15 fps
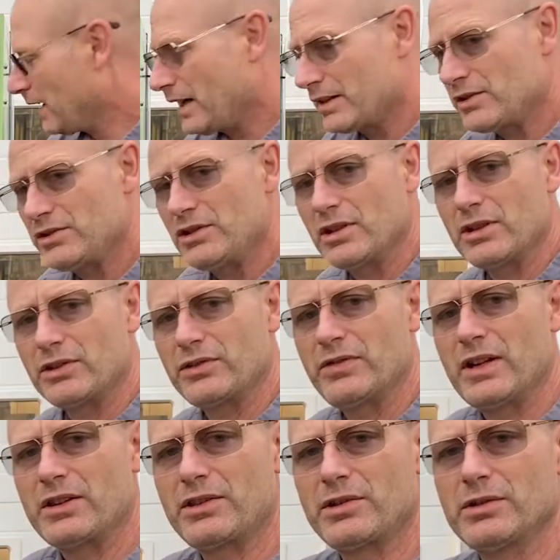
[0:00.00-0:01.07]
oxygen is
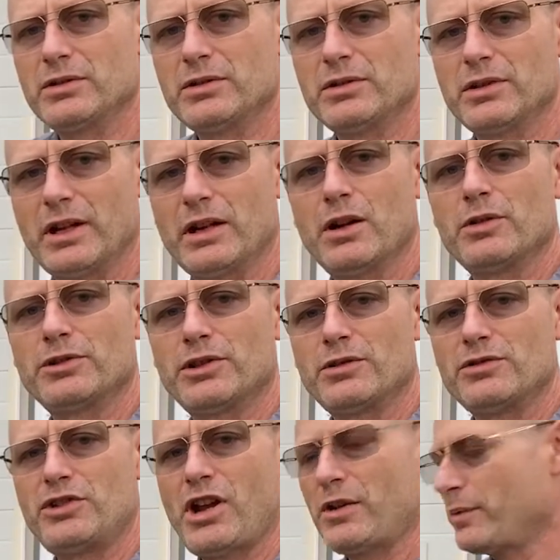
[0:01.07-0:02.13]
fed through an
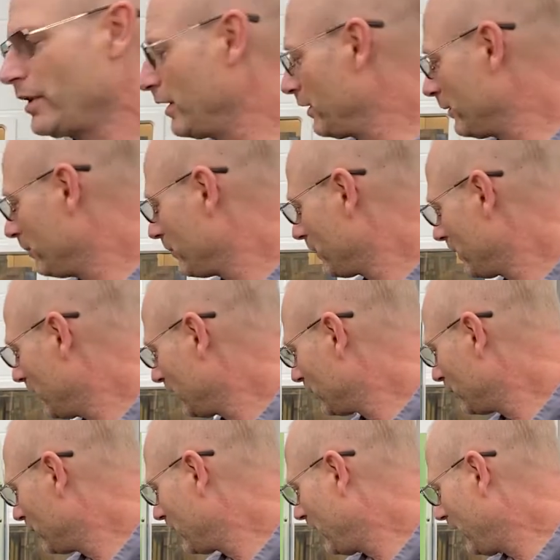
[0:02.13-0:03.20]
ozone generator.
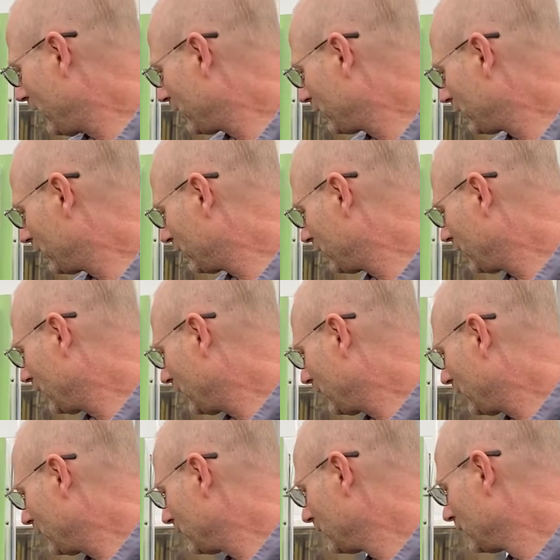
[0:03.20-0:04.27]
This one has
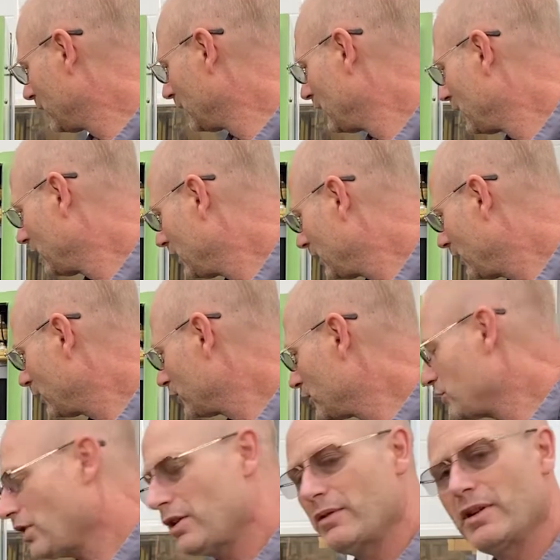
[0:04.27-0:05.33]

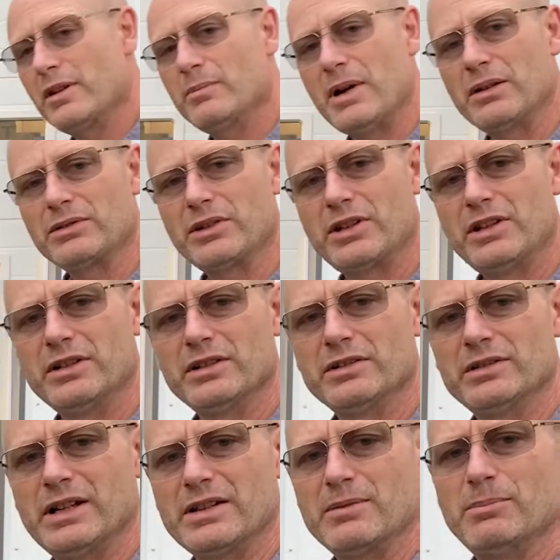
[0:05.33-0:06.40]
ozone generator mounted
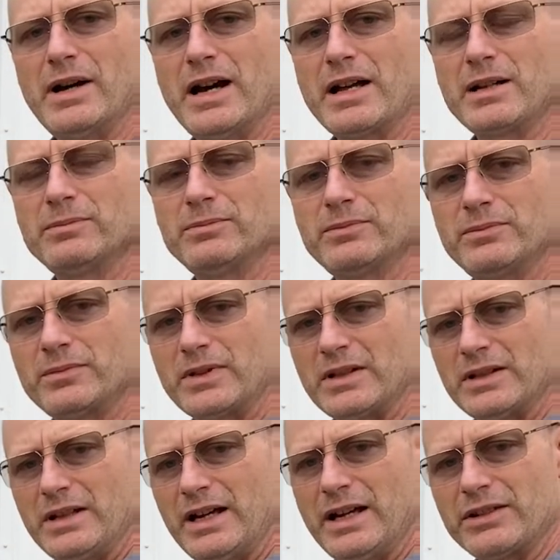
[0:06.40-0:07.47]
here on the bottom.
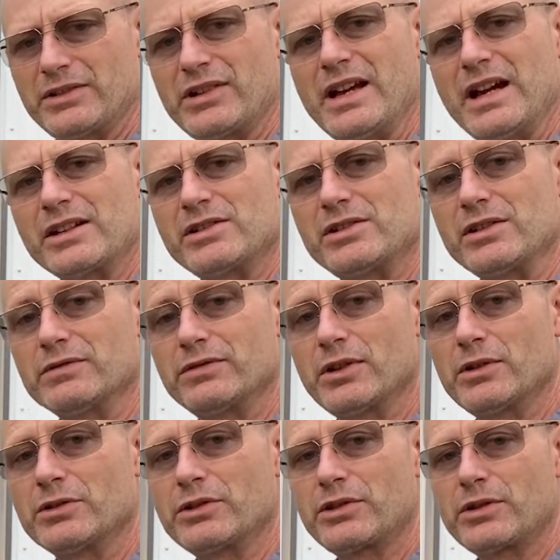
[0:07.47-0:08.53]
As the oxygen
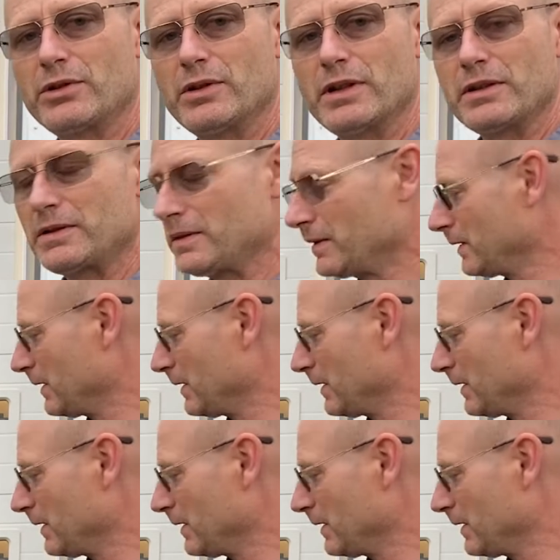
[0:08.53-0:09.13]
flows through it,